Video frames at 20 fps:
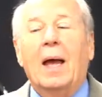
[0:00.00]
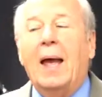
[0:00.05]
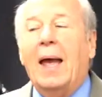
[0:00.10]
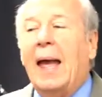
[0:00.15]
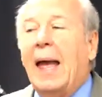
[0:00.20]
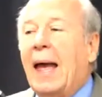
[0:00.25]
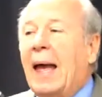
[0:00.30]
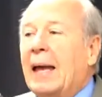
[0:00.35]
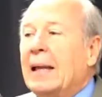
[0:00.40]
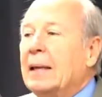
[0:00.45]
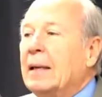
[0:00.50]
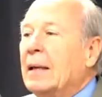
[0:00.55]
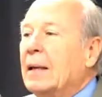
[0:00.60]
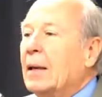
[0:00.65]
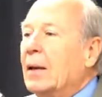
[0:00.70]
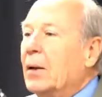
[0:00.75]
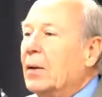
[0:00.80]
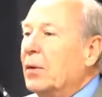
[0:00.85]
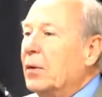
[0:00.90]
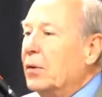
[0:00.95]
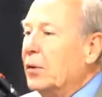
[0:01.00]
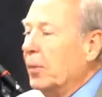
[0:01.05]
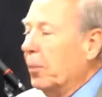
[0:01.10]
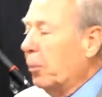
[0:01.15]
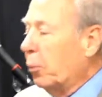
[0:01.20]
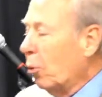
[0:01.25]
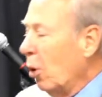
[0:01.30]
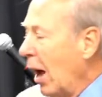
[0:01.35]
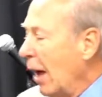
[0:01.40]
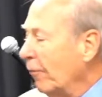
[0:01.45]
And the
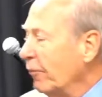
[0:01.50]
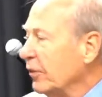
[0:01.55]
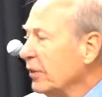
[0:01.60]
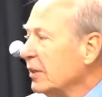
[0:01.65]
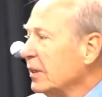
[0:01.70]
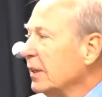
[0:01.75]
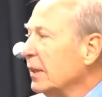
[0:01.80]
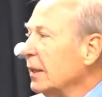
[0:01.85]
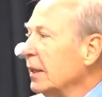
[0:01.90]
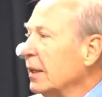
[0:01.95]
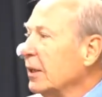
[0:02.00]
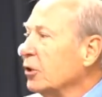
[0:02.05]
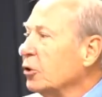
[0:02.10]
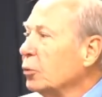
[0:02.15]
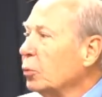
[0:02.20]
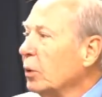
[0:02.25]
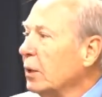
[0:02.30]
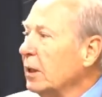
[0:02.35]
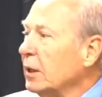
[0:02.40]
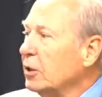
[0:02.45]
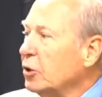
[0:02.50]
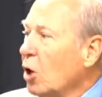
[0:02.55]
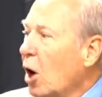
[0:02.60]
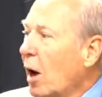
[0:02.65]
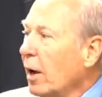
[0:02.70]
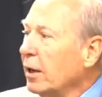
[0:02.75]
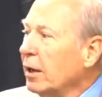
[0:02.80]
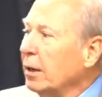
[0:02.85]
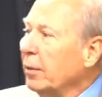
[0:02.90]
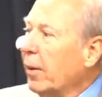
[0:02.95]
prophecy is really
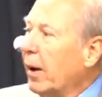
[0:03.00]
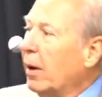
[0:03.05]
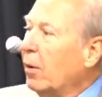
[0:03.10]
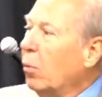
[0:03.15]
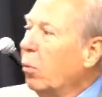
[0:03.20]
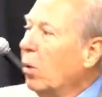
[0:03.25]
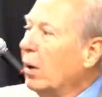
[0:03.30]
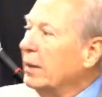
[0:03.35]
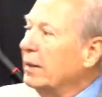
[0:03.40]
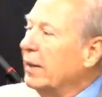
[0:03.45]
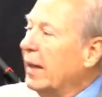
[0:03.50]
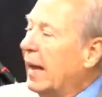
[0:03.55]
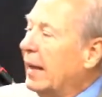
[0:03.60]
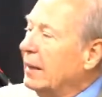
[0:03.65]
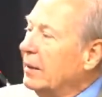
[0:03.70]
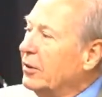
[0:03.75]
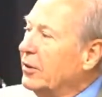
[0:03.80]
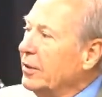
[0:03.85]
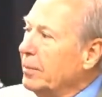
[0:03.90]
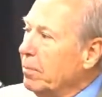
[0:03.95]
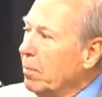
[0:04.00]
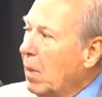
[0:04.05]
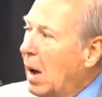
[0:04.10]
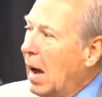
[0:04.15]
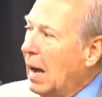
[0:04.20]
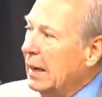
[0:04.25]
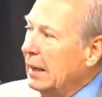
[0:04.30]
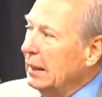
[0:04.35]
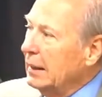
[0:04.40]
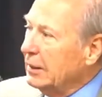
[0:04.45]
talking about what that
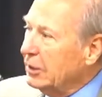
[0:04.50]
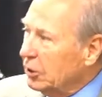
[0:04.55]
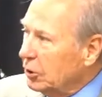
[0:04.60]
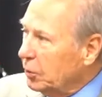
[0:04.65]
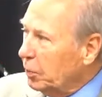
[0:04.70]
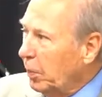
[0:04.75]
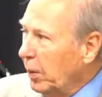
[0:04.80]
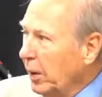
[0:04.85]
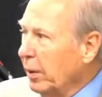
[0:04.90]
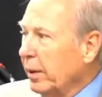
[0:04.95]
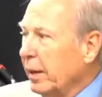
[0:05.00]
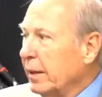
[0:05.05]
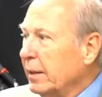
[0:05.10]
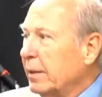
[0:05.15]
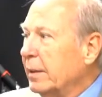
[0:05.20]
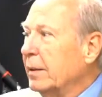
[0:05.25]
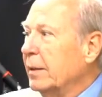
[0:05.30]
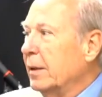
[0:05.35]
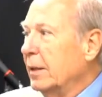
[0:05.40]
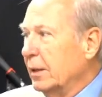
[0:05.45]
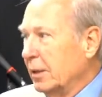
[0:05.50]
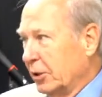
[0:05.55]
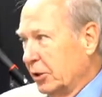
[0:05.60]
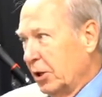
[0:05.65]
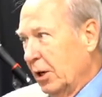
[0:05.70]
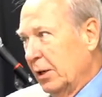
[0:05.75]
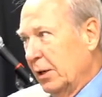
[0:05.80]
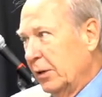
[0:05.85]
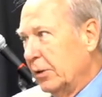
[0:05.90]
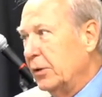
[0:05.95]
demonic spirit is
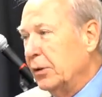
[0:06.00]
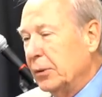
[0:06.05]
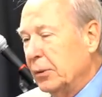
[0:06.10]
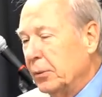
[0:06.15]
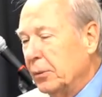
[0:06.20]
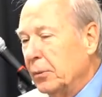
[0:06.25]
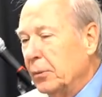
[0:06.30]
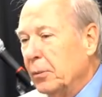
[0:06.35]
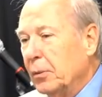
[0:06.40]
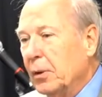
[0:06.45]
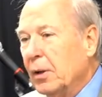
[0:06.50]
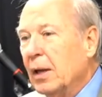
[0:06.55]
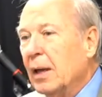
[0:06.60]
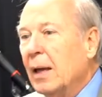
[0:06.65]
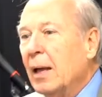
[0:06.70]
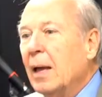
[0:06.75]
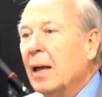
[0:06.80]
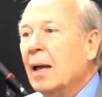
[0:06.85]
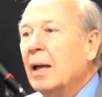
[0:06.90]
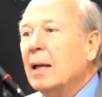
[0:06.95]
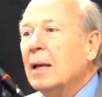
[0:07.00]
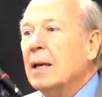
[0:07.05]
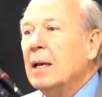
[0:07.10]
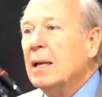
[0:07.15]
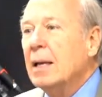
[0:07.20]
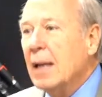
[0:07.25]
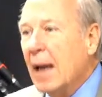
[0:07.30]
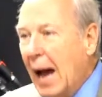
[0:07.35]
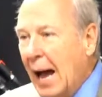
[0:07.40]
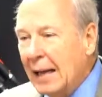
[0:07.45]
going to do,
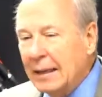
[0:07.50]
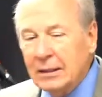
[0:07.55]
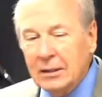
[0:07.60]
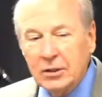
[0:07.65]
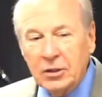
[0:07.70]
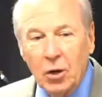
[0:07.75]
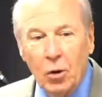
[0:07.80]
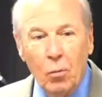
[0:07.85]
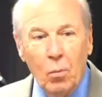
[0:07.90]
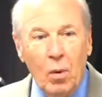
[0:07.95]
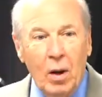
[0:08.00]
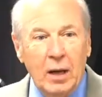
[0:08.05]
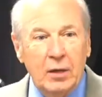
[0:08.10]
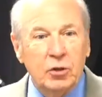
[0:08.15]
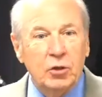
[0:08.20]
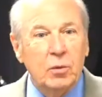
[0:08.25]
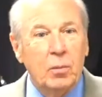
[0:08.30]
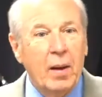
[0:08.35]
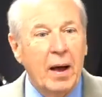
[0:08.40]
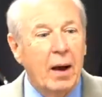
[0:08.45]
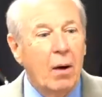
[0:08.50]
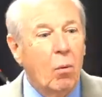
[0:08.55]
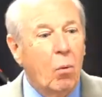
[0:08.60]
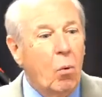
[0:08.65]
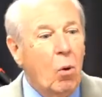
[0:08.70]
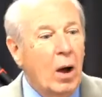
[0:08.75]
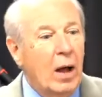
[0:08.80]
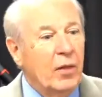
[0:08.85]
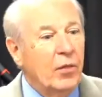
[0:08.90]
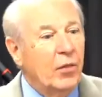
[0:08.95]
not so much about
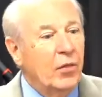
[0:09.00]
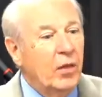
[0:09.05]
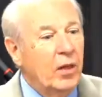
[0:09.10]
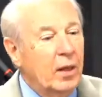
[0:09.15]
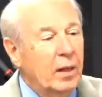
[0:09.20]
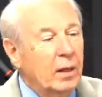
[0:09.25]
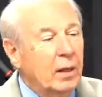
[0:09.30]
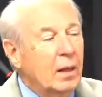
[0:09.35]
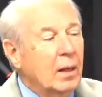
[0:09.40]
what the